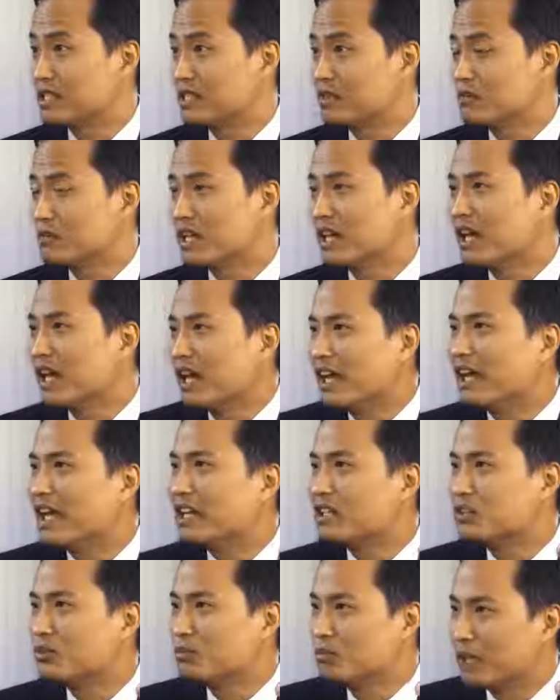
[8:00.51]
systems.
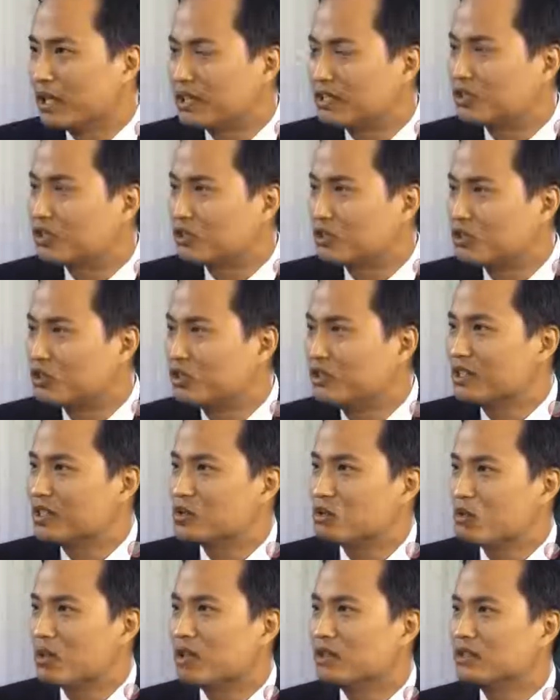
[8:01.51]
And that's the biggest
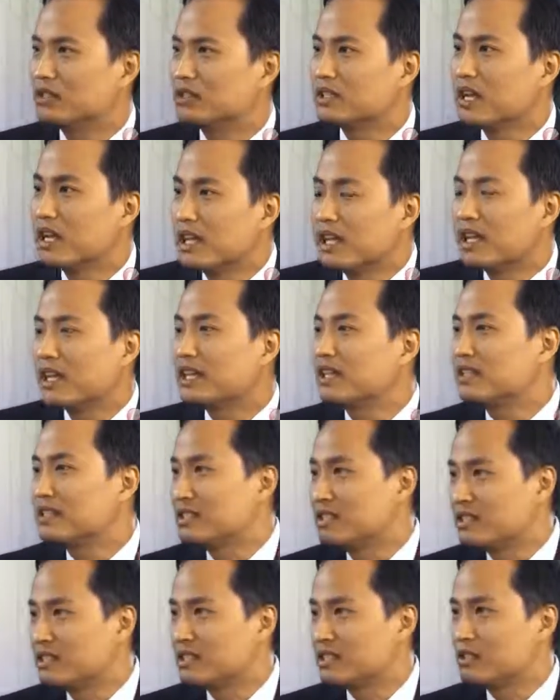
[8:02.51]
concern as well, is
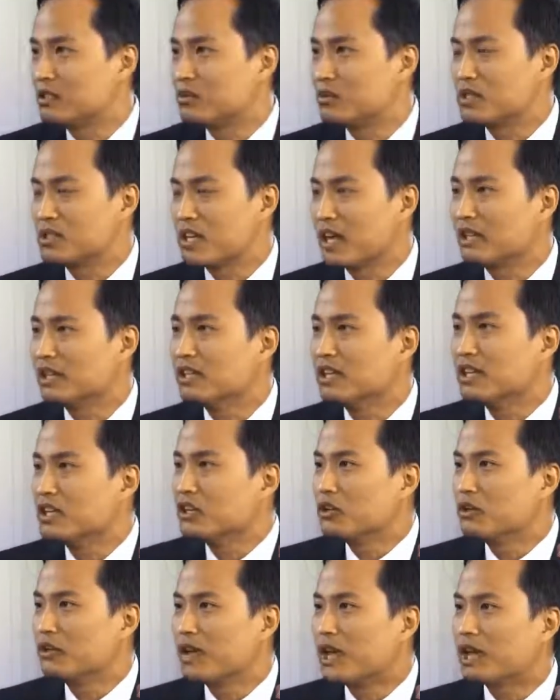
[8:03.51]
legacy systems that
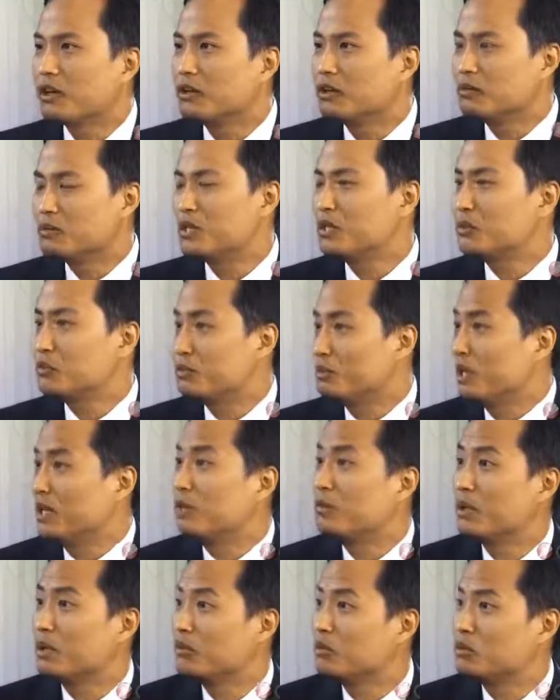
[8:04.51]
you're not going to just
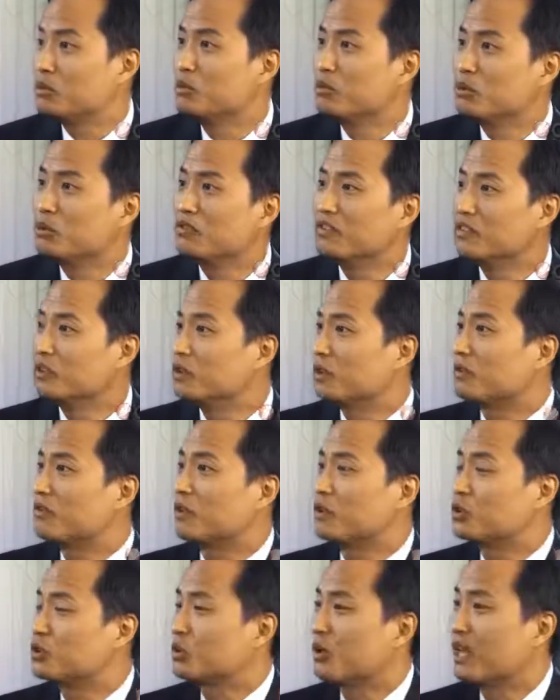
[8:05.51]
be able to move into
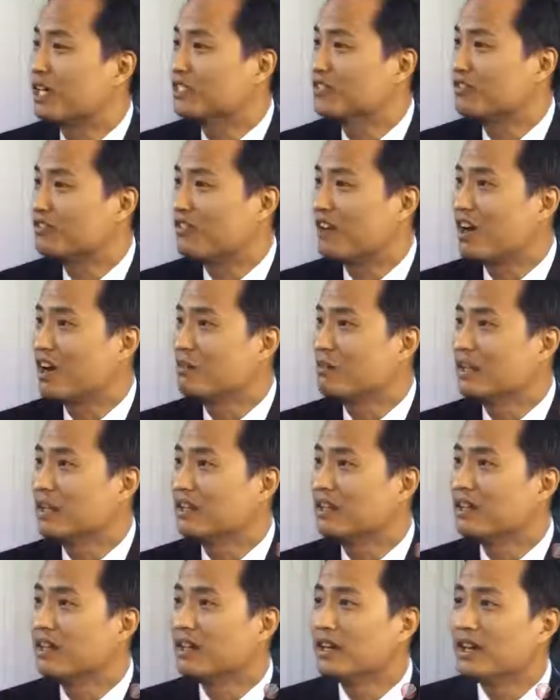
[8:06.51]
a virtualized
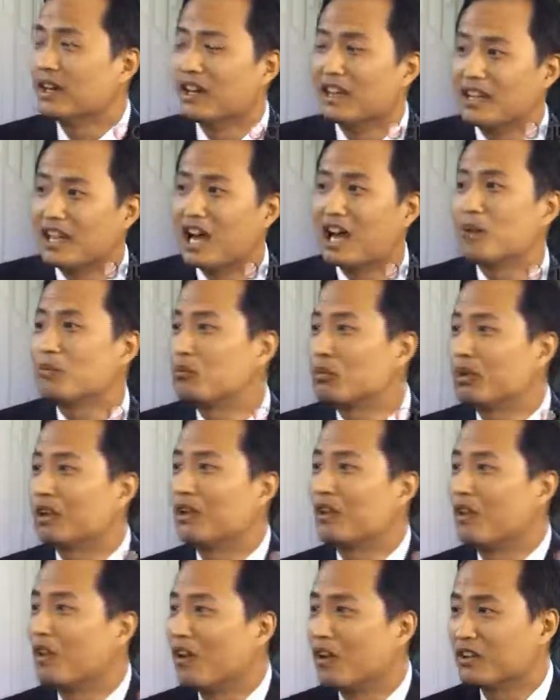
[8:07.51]
environment and not
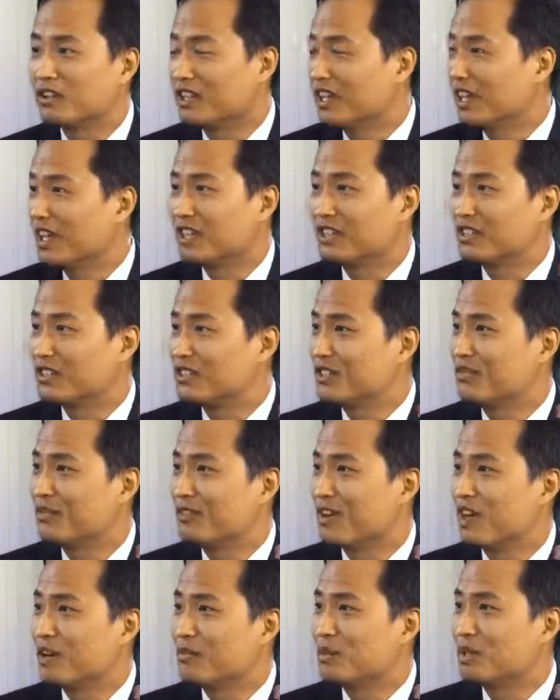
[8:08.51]
bring along the legacy
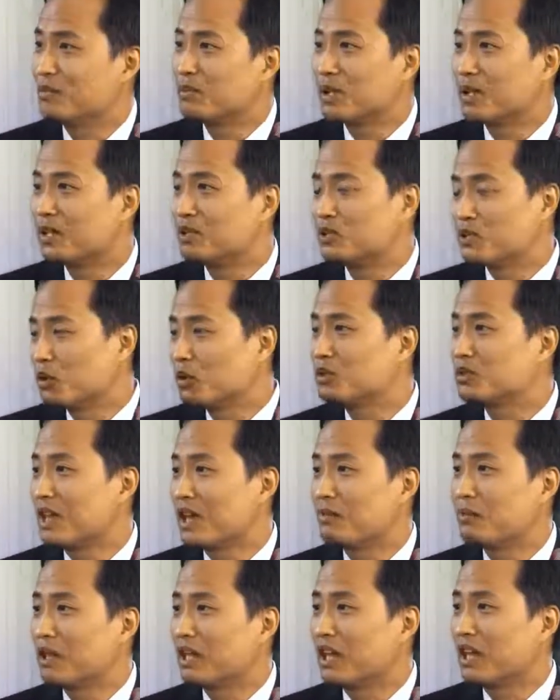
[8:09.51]
environment, because
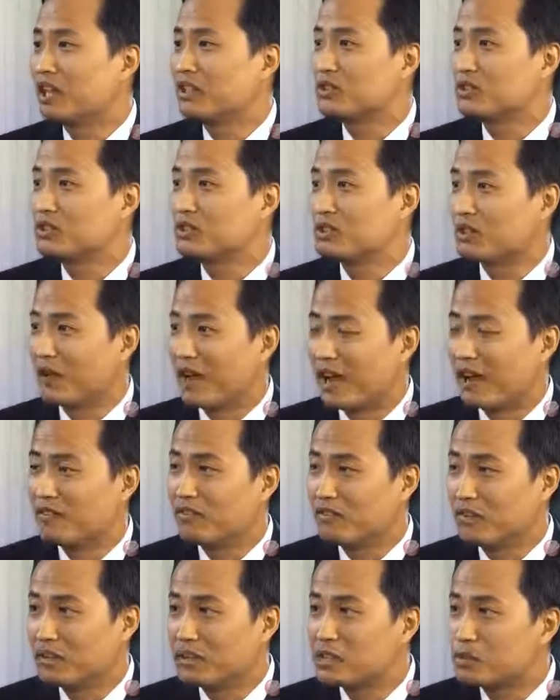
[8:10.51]
those applications
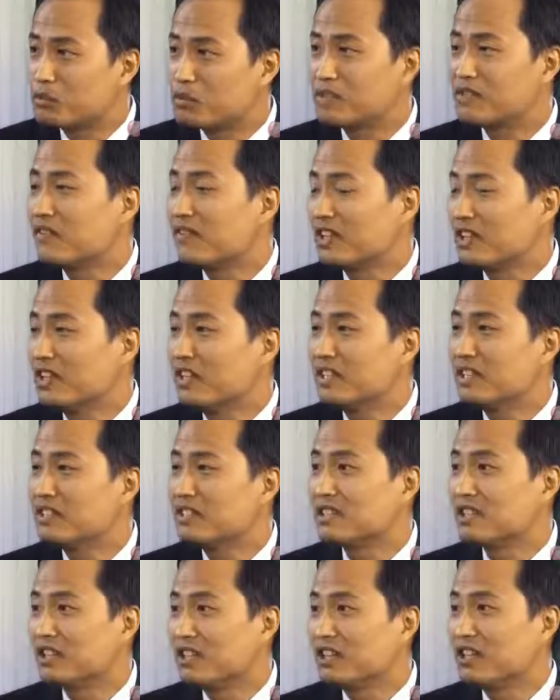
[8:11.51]
have very specific
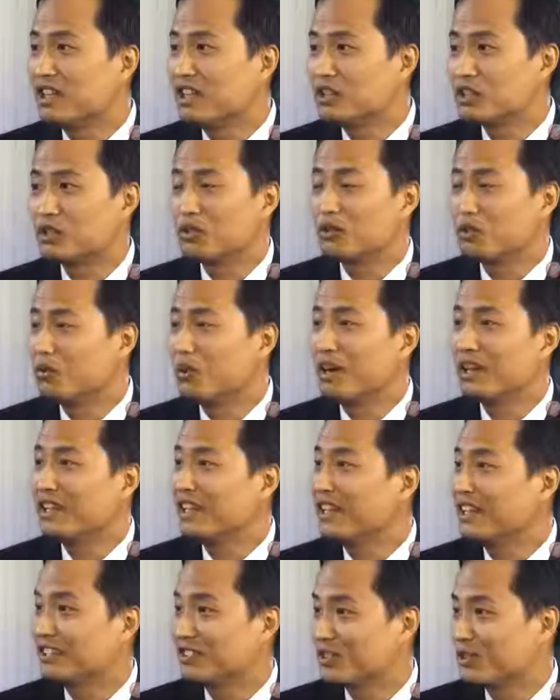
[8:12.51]
needs in nature and
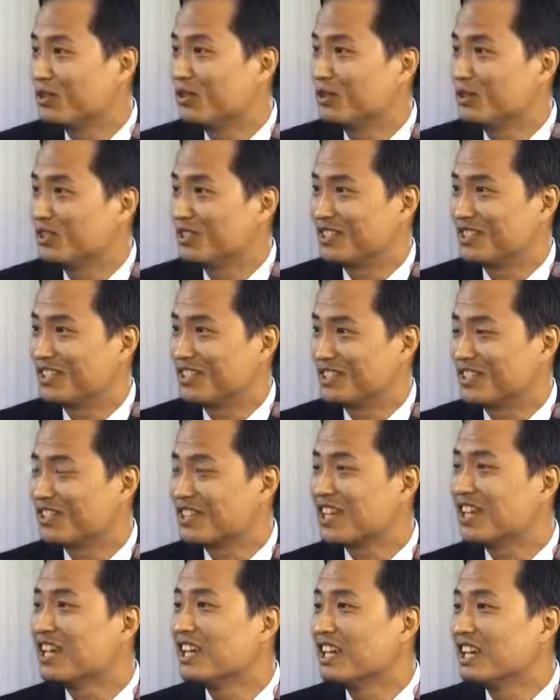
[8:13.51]
why they still
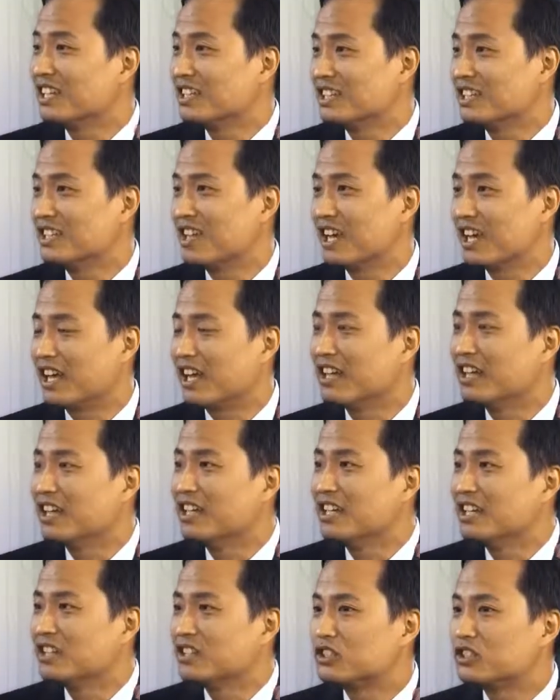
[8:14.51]
exist today.
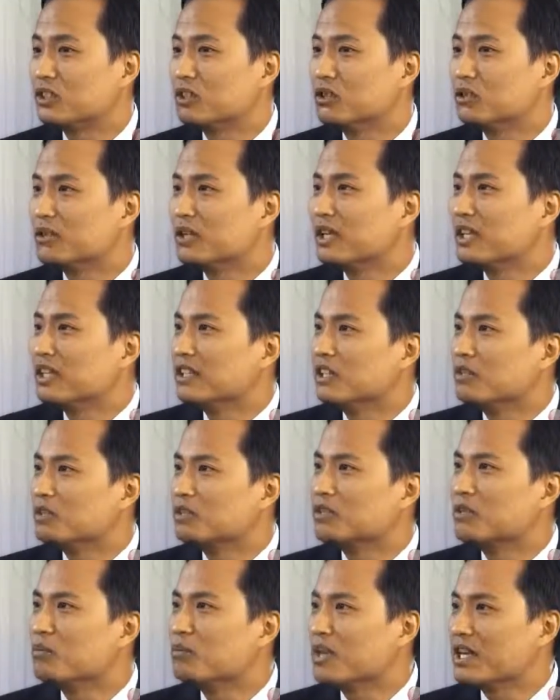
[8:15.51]
So
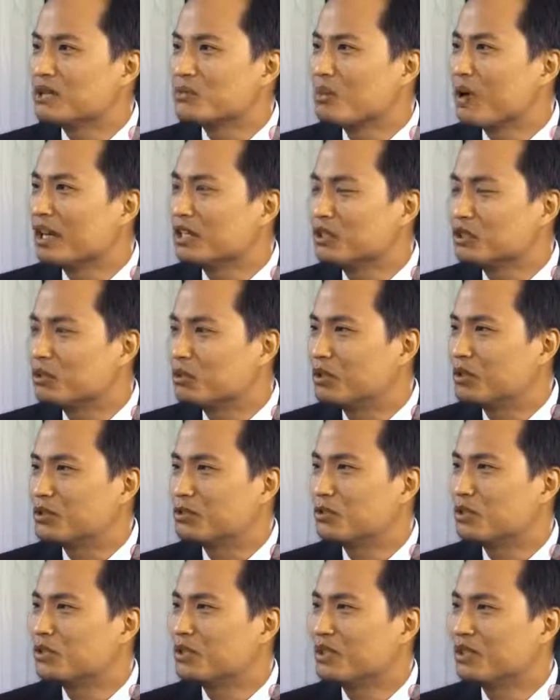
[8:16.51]
there are some best practice
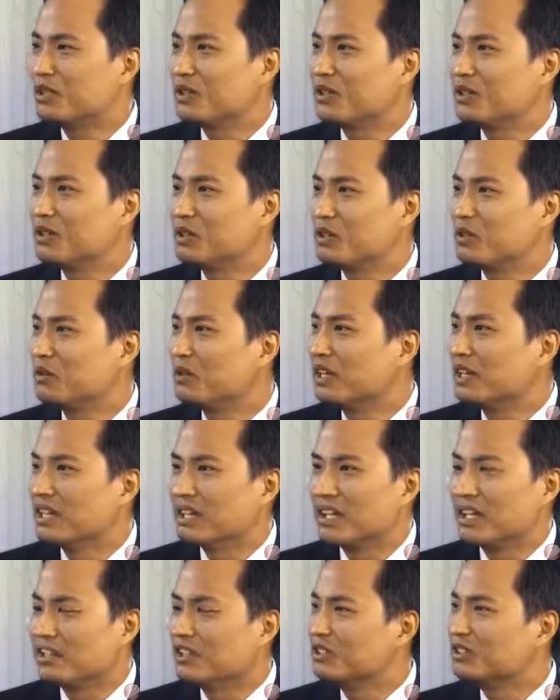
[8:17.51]
principles that you can do
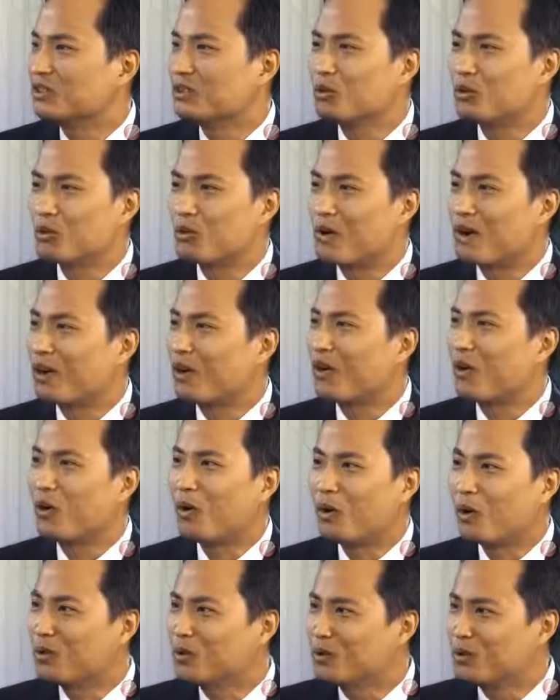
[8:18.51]
that doesn't require a
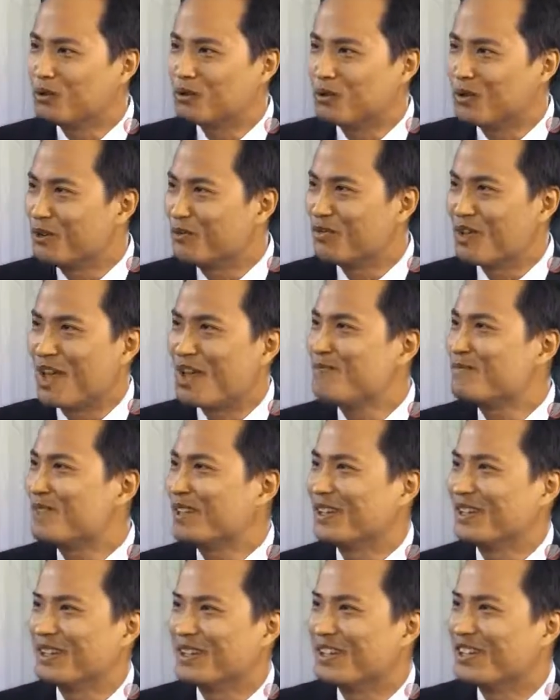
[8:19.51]
whole new
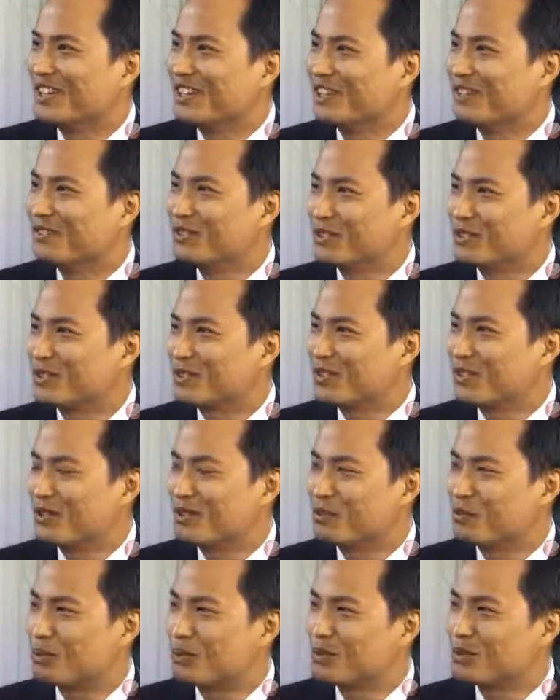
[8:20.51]
revamping of your
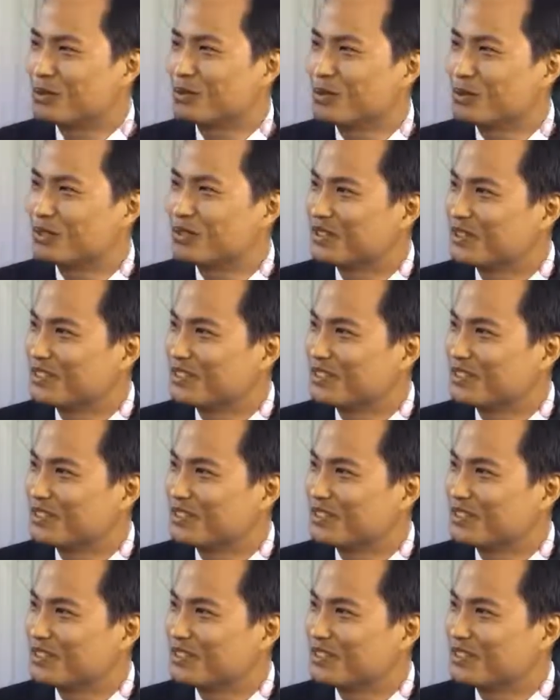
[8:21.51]
security principles.